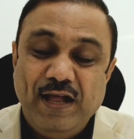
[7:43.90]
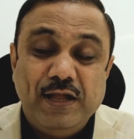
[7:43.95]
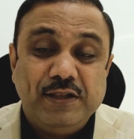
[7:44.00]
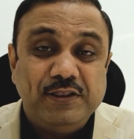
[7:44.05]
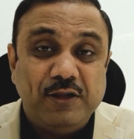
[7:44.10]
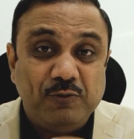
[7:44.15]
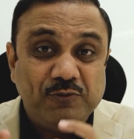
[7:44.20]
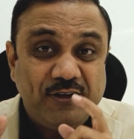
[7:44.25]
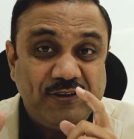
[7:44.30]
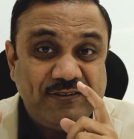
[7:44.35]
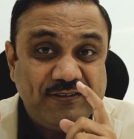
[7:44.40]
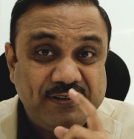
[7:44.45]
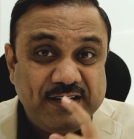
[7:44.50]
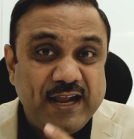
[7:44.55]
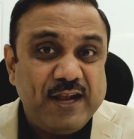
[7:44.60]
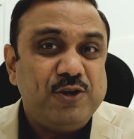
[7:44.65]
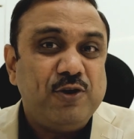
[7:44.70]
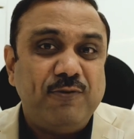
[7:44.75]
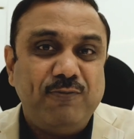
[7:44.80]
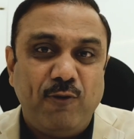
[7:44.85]
Now, the
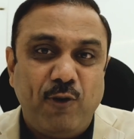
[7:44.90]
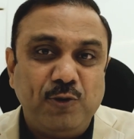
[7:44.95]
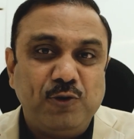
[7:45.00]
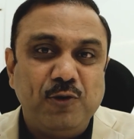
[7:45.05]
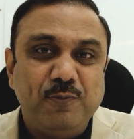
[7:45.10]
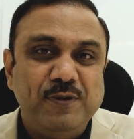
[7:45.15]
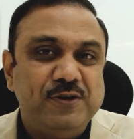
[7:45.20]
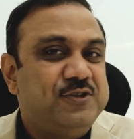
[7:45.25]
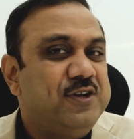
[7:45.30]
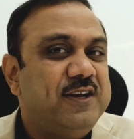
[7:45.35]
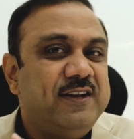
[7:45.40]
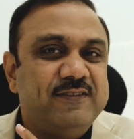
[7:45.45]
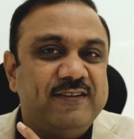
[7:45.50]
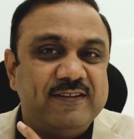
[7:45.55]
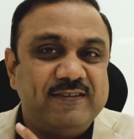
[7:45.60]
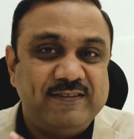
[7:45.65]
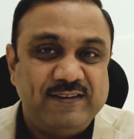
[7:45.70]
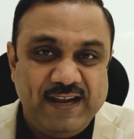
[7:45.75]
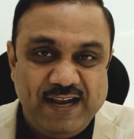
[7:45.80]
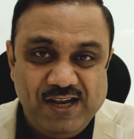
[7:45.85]
stage of automation is a
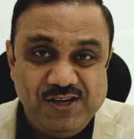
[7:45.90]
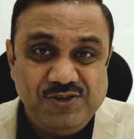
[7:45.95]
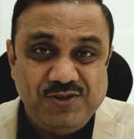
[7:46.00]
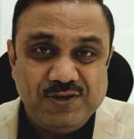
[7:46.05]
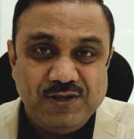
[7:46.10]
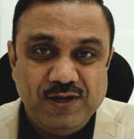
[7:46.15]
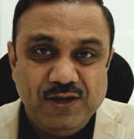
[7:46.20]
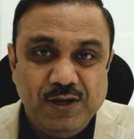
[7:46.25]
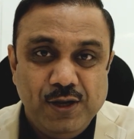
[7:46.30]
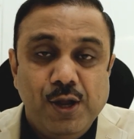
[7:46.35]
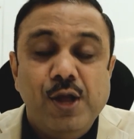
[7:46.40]
stage